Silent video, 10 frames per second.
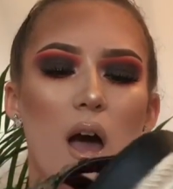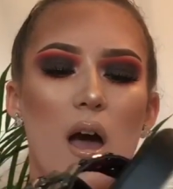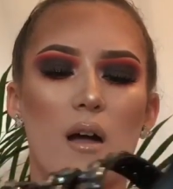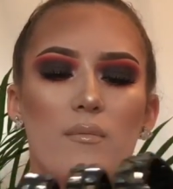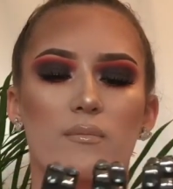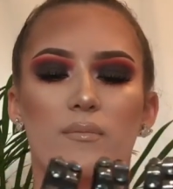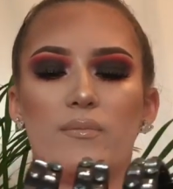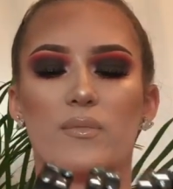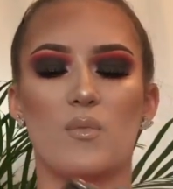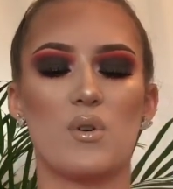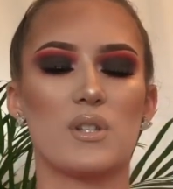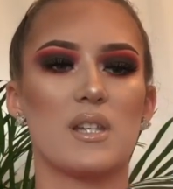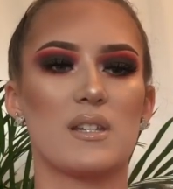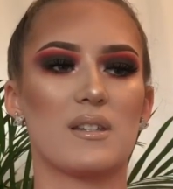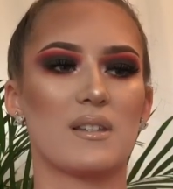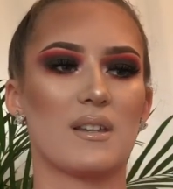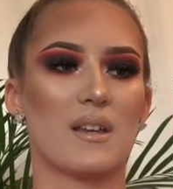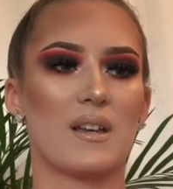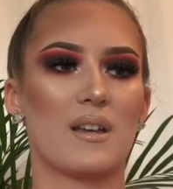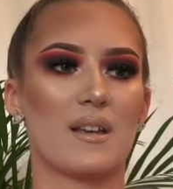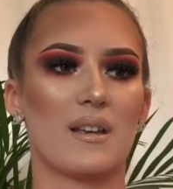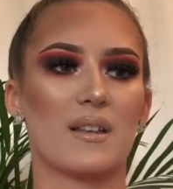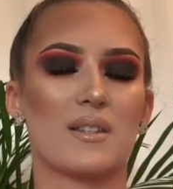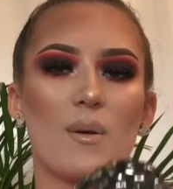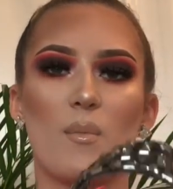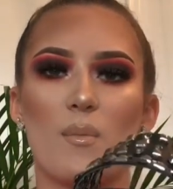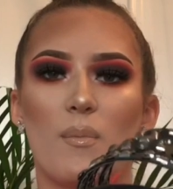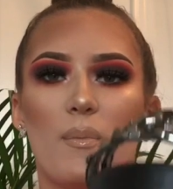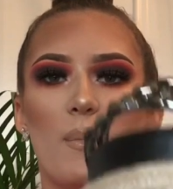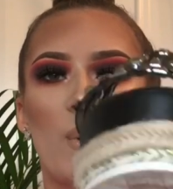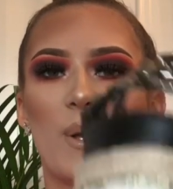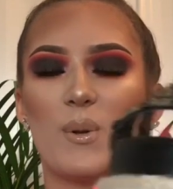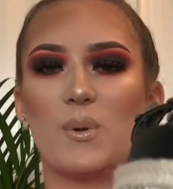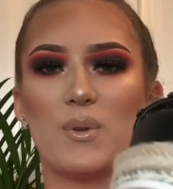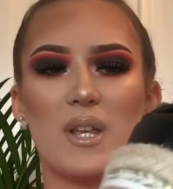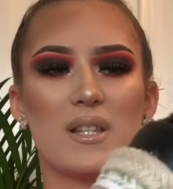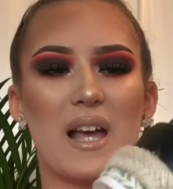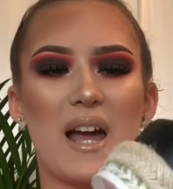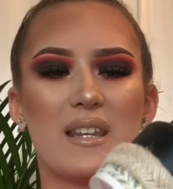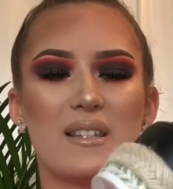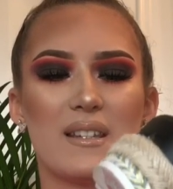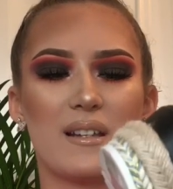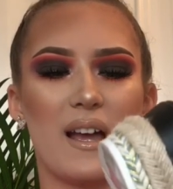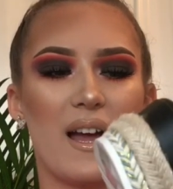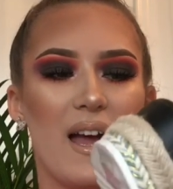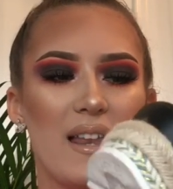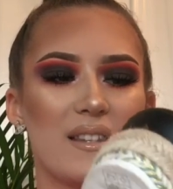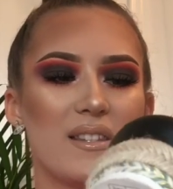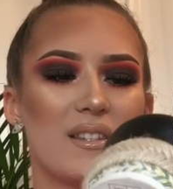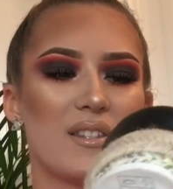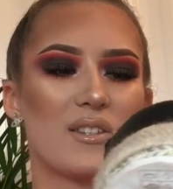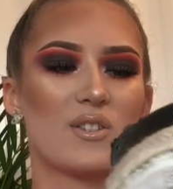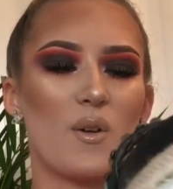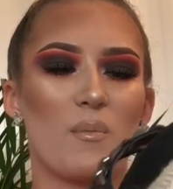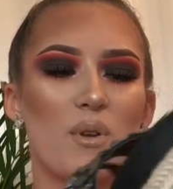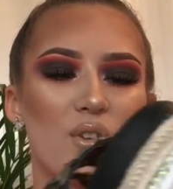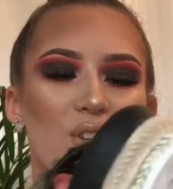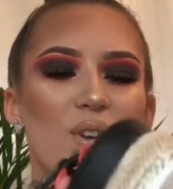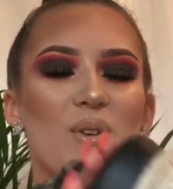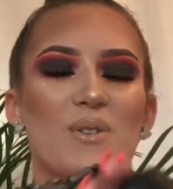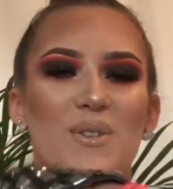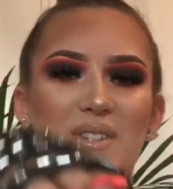What did some boy call these, ant stomper shoes